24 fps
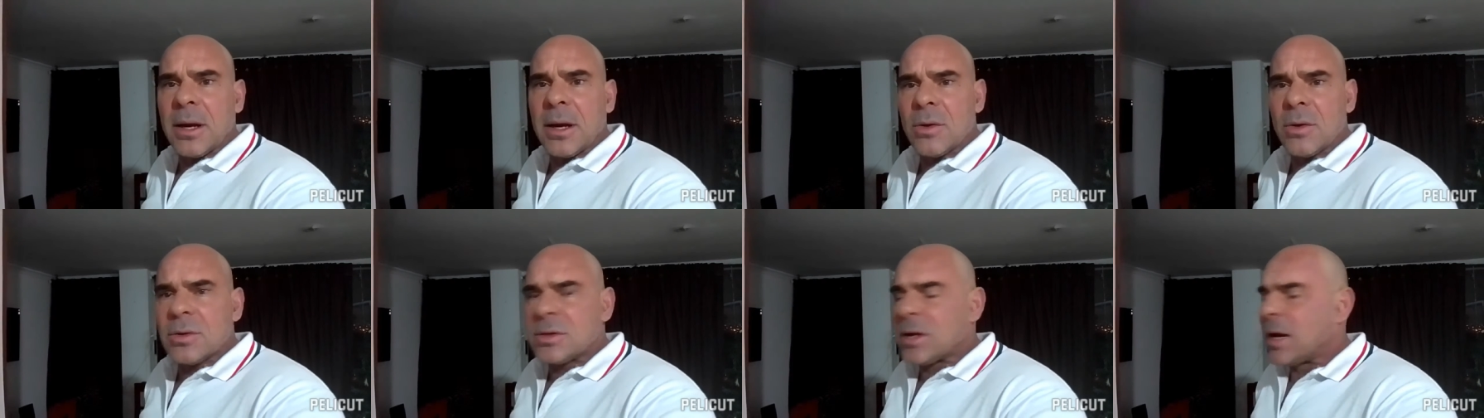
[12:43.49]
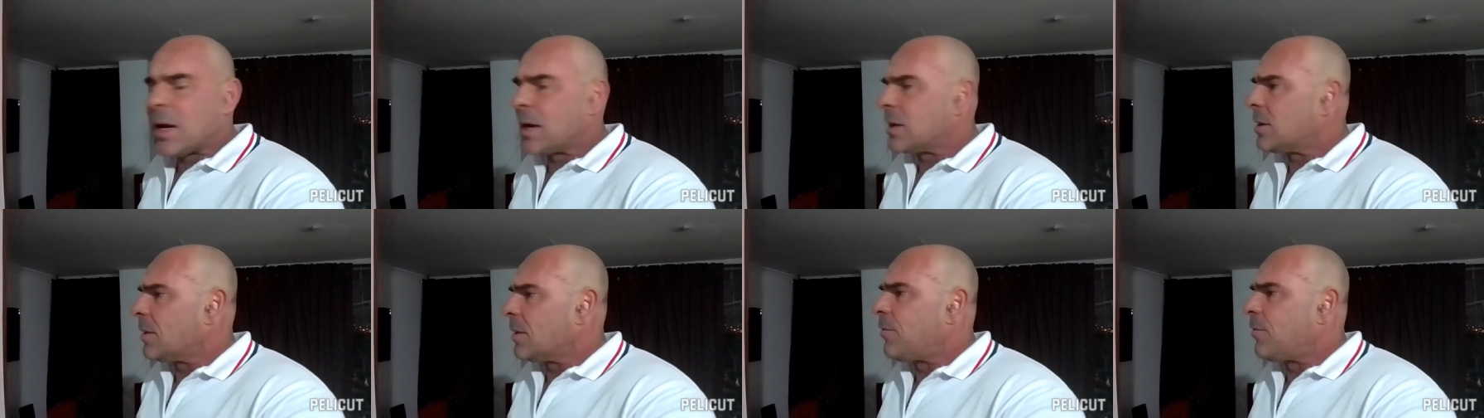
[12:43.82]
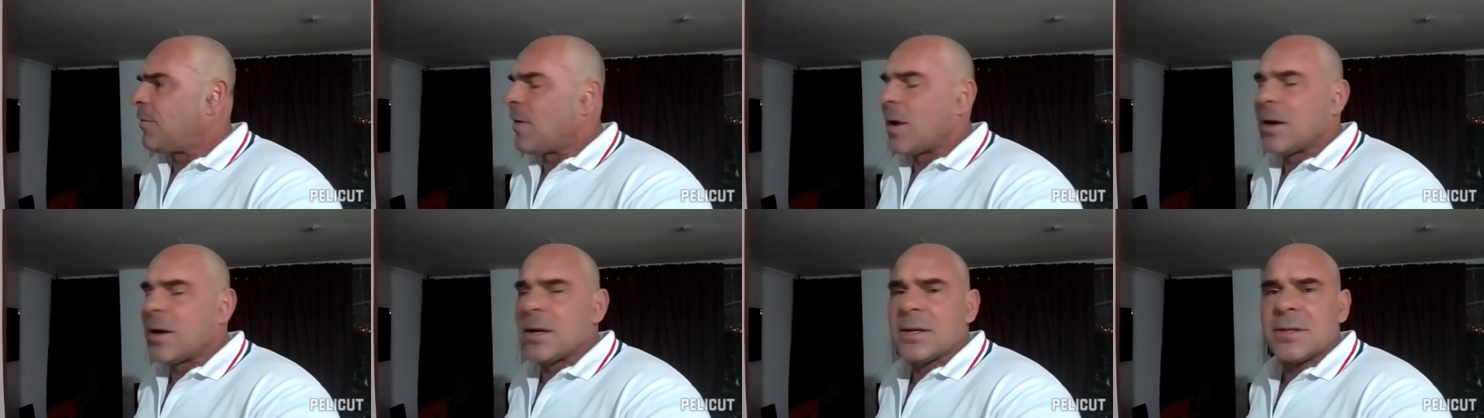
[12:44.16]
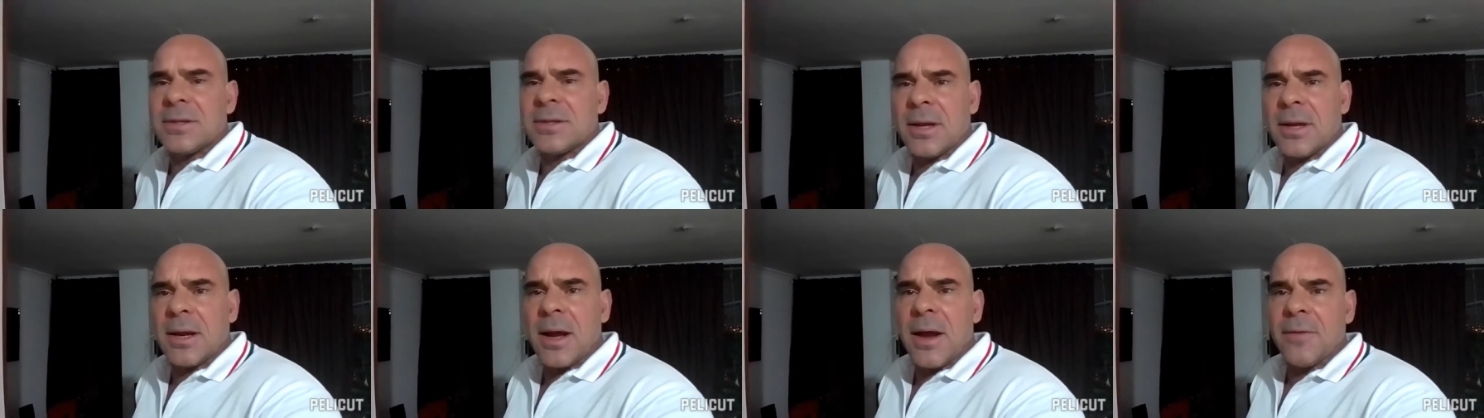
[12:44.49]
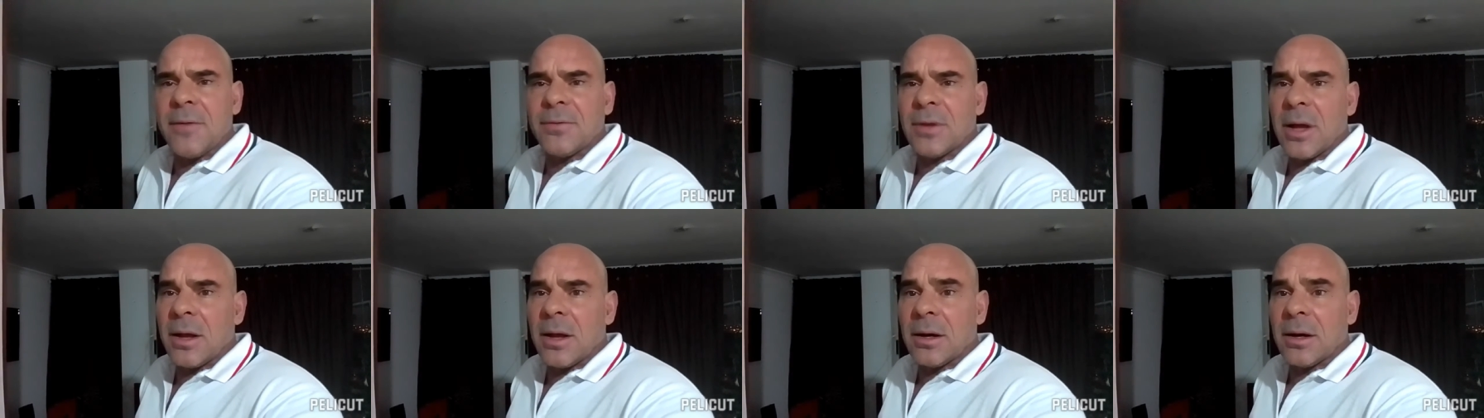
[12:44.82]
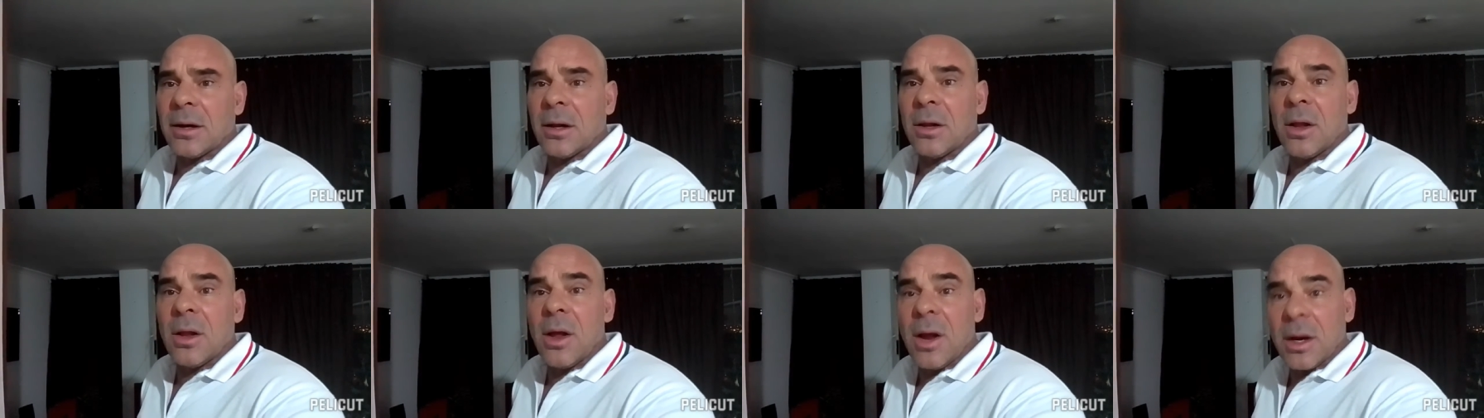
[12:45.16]
It was like the funnest thing I've done in
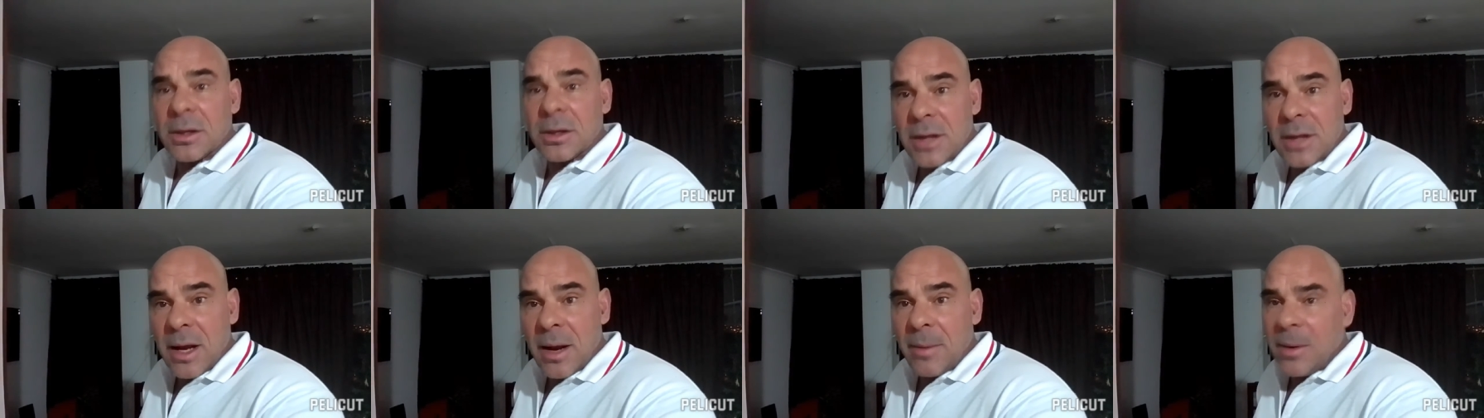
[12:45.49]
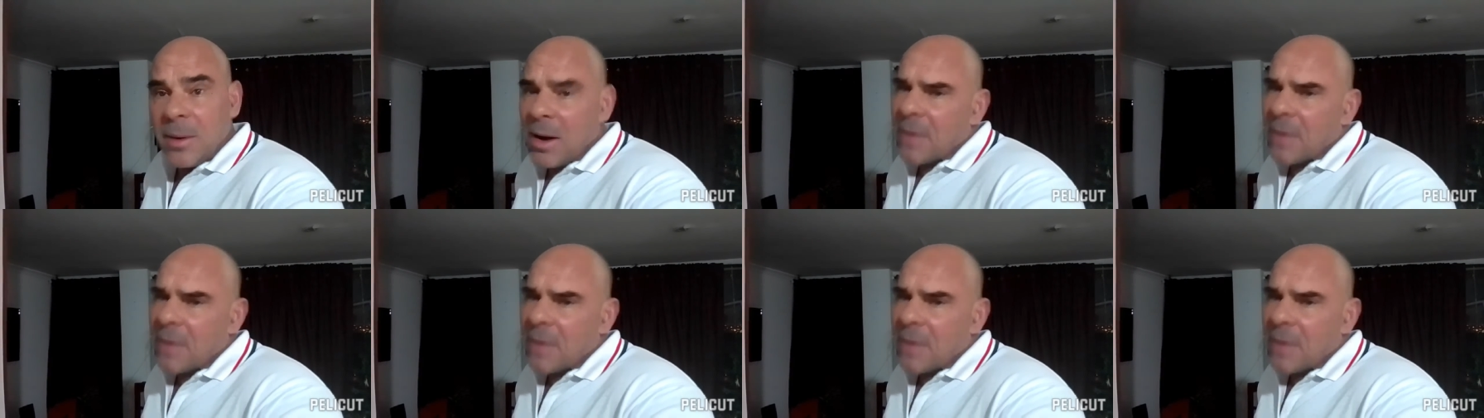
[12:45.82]
a long time.